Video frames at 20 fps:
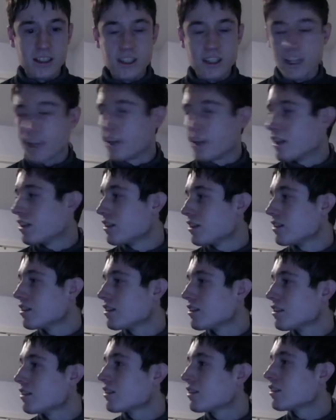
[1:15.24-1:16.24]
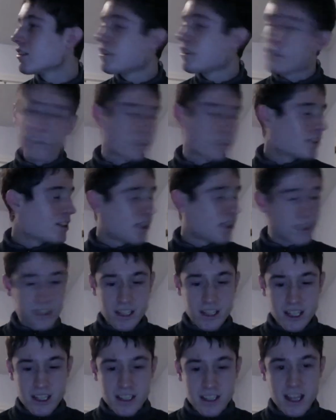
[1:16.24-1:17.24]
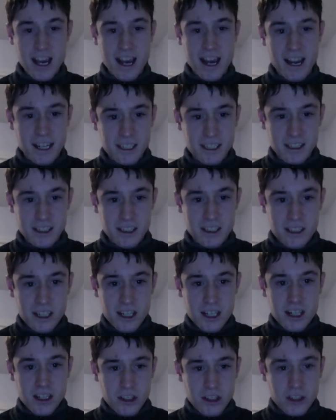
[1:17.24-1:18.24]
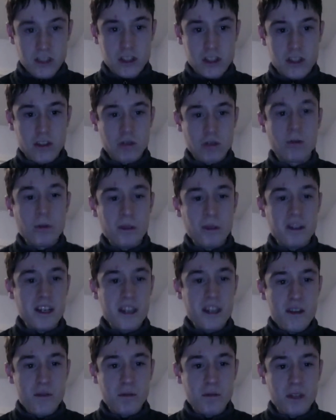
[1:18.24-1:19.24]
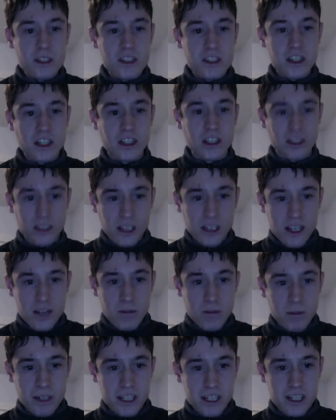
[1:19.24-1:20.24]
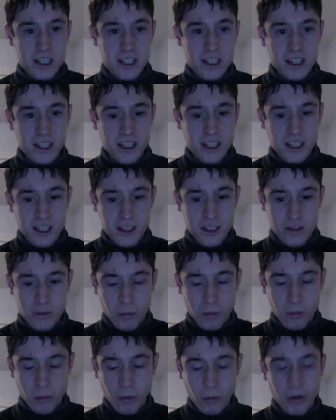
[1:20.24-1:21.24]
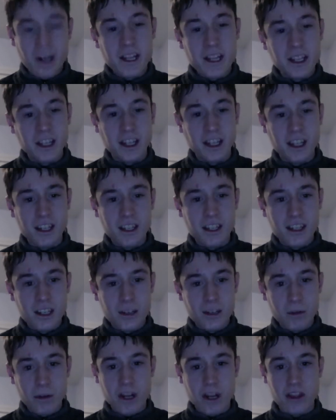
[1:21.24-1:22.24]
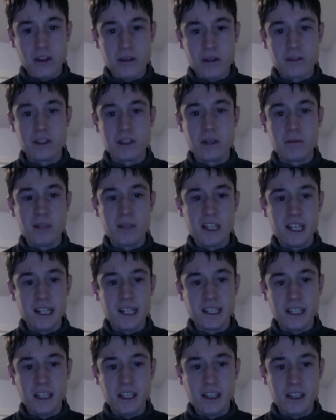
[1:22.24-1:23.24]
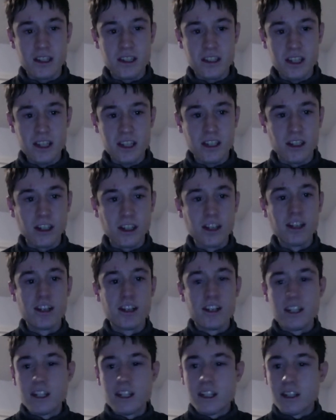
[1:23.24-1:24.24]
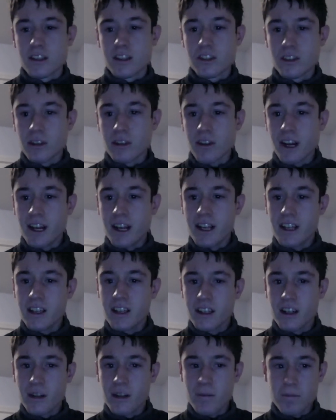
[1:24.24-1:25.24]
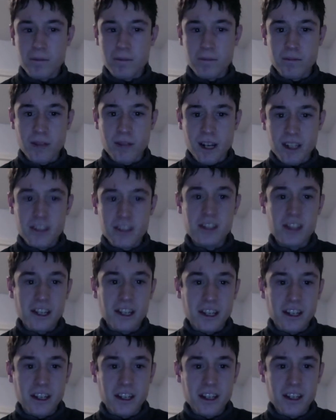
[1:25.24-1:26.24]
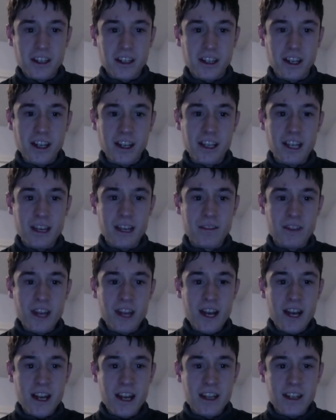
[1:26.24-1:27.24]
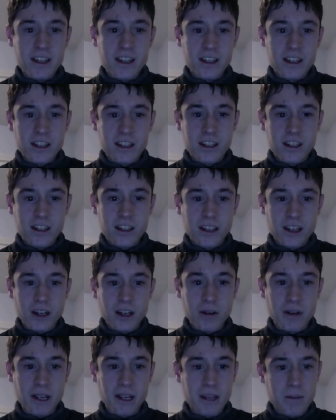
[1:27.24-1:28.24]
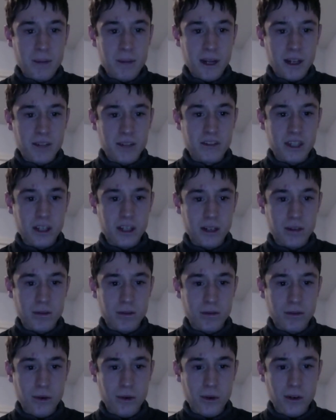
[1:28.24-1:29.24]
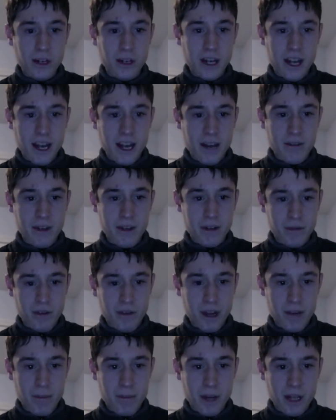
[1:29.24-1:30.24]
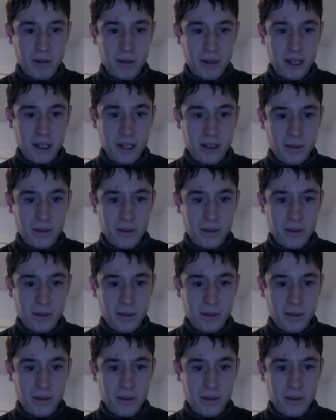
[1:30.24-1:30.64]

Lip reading: and his acting. The story was good, which is really what I thought was going to be the Achilles heel. So I ended up actually liking it, and I gave that. Oh, I gave Battle of Terra 4.5 out of 5, by the way.